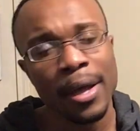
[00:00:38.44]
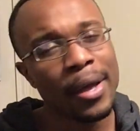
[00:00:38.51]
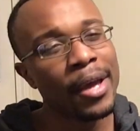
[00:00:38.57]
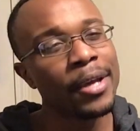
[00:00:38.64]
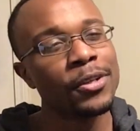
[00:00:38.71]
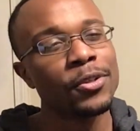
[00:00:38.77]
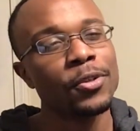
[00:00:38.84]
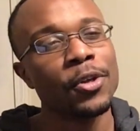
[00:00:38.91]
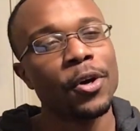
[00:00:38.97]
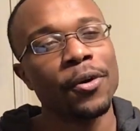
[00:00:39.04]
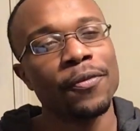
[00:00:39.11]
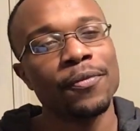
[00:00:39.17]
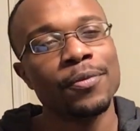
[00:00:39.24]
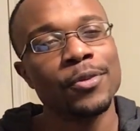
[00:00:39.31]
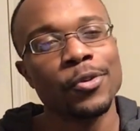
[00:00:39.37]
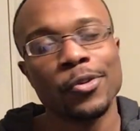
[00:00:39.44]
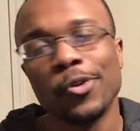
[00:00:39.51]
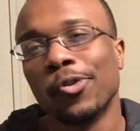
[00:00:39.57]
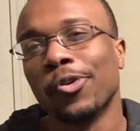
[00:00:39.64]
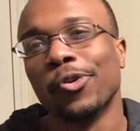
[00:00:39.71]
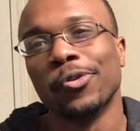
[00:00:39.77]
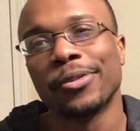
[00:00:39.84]
And you know, you
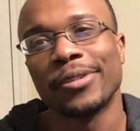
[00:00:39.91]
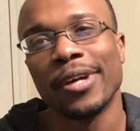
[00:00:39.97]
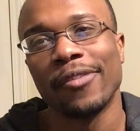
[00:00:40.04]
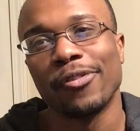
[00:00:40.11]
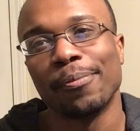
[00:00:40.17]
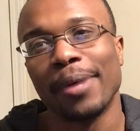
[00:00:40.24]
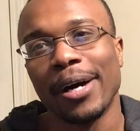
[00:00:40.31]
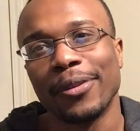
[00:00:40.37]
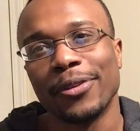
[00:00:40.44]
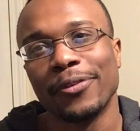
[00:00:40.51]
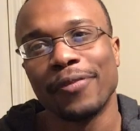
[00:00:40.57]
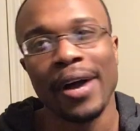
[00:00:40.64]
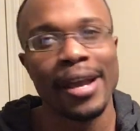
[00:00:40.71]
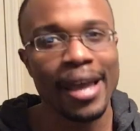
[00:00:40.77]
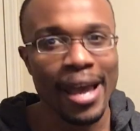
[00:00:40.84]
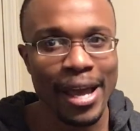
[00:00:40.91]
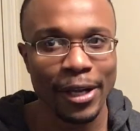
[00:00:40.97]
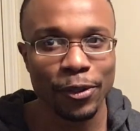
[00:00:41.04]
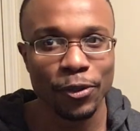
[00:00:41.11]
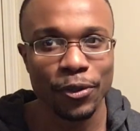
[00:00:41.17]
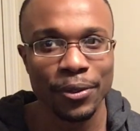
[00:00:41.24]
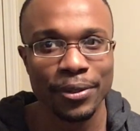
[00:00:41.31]
Google stuff about the
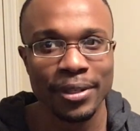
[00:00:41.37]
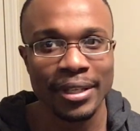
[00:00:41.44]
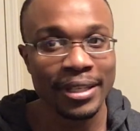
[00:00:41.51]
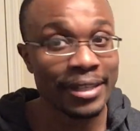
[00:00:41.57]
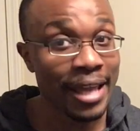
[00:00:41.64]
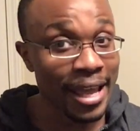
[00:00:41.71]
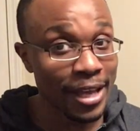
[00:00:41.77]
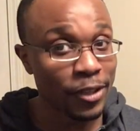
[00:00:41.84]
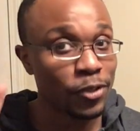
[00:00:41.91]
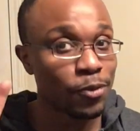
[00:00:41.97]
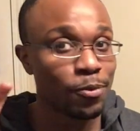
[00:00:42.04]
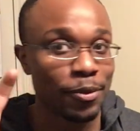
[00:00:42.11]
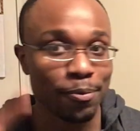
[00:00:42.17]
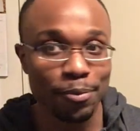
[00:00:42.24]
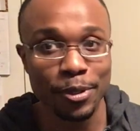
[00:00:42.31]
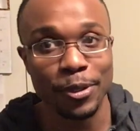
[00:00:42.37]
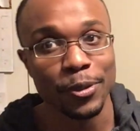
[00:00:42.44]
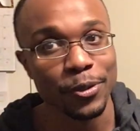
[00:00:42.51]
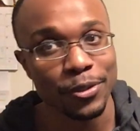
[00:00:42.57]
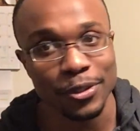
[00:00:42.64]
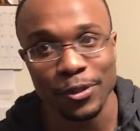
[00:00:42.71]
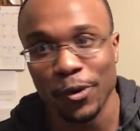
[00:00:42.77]
Viagra and the enhancement
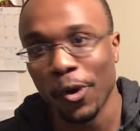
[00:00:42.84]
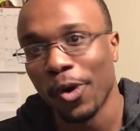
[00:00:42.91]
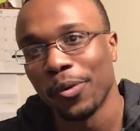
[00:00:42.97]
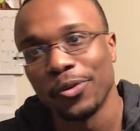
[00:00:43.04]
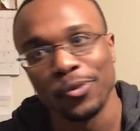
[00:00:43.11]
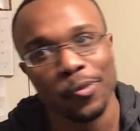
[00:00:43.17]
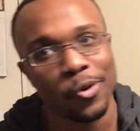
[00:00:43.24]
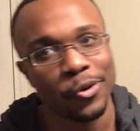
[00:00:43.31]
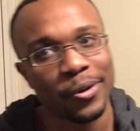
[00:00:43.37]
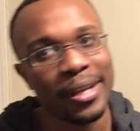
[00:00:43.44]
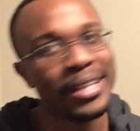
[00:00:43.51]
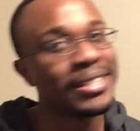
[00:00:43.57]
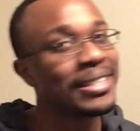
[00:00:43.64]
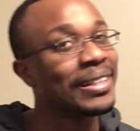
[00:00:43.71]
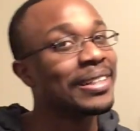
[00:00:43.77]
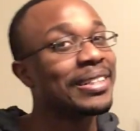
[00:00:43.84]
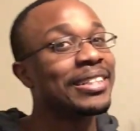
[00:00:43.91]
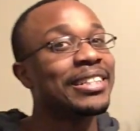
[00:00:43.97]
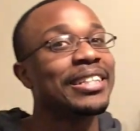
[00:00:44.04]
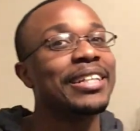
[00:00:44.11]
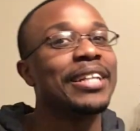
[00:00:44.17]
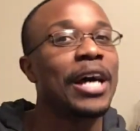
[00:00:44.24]
pills, and you always wonder, like, is it
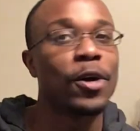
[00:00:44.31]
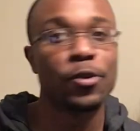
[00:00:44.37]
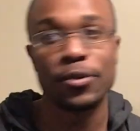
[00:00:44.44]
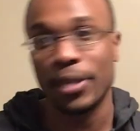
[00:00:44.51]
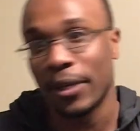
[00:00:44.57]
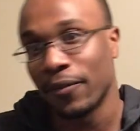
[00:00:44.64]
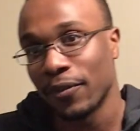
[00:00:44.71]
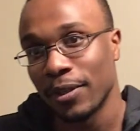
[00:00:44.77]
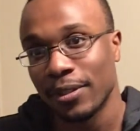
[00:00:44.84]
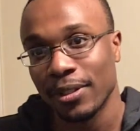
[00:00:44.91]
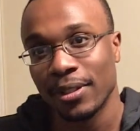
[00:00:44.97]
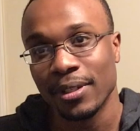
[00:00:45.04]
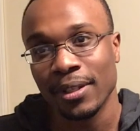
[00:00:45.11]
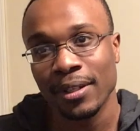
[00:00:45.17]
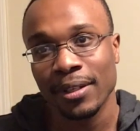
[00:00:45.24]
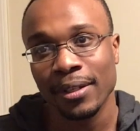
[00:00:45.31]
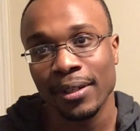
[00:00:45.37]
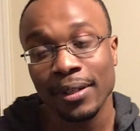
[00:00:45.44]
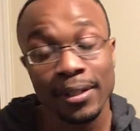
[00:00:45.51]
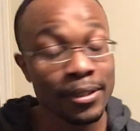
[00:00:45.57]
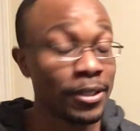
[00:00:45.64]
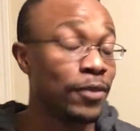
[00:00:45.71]
legit? How safe is it?
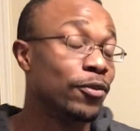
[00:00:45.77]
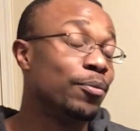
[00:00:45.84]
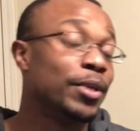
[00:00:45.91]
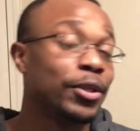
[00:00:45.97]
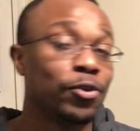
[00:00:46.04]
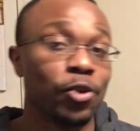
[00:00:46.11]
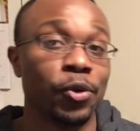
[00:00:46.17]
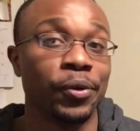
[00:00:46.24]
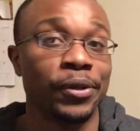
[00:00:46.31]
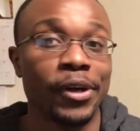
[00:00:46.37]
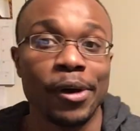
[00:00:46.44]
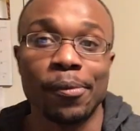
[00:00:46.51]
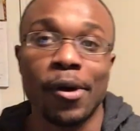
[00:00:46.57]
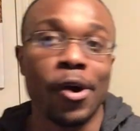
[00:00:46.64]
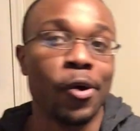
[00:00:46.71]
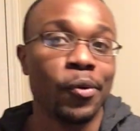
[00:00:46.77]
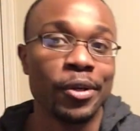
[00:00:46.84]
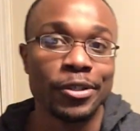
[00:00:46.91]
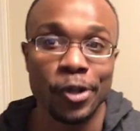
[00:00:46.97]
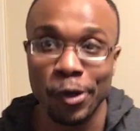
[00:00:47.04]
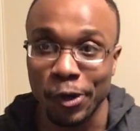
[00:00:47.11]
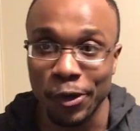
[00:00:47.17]
Because even me growing up, I always
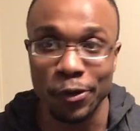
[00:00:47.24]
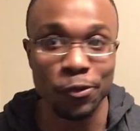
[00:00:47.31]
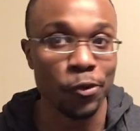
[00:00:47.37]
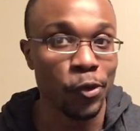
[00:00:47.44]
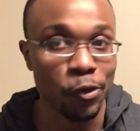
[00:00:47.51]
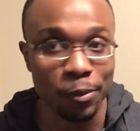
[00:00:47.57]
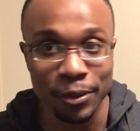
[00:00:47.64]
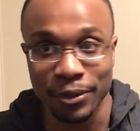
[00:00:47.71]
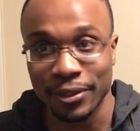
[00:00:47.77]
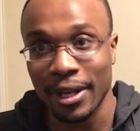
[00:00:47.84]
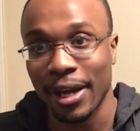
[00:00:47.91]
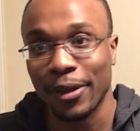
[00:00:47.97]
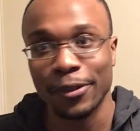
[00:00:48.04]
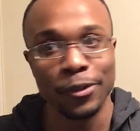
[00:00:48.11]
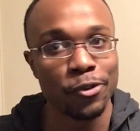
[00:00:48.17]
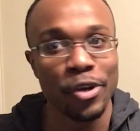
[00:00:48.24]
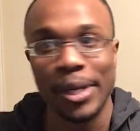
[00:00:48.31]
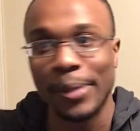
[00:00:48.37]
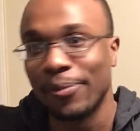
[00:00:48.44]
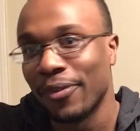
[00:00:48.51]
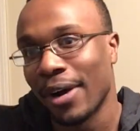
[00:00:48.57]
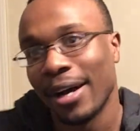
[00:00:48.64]
heard rumors down the
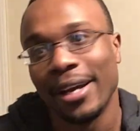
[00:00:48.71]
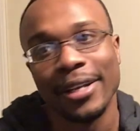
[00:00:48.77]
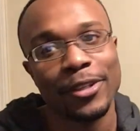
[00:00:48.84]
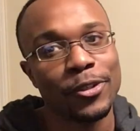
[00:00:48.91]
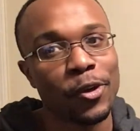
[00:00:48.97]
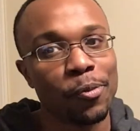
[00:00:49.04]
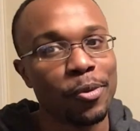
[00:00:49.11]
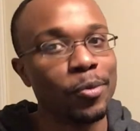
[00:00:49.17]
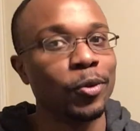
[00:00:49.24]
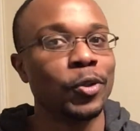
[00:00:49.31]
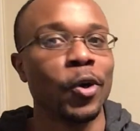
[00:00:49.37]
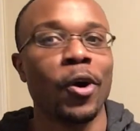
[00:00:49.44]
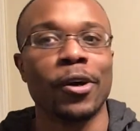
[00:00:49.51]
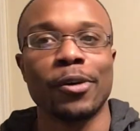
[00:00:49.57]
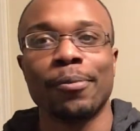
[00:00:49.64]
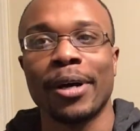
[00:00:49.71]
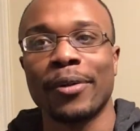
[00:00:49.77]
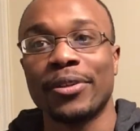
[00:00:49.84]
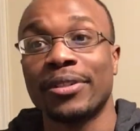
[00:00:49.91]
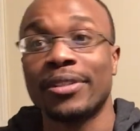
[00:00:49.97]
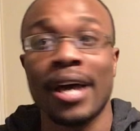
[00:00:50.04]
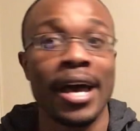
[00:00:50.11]
grapevine. You know, people talk about
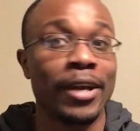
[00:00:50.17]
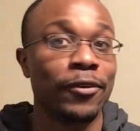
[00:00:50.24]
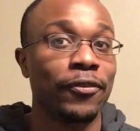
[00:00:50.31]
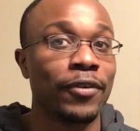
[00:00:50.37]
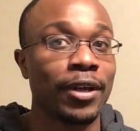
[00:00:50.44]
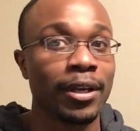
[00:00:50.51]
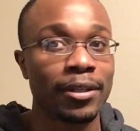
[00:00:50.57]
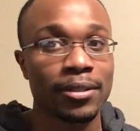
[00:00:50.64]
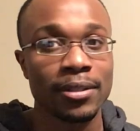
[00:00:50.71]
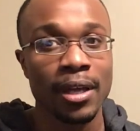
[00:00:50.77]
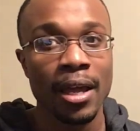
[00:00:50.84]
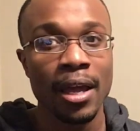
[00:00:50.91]
the side effects.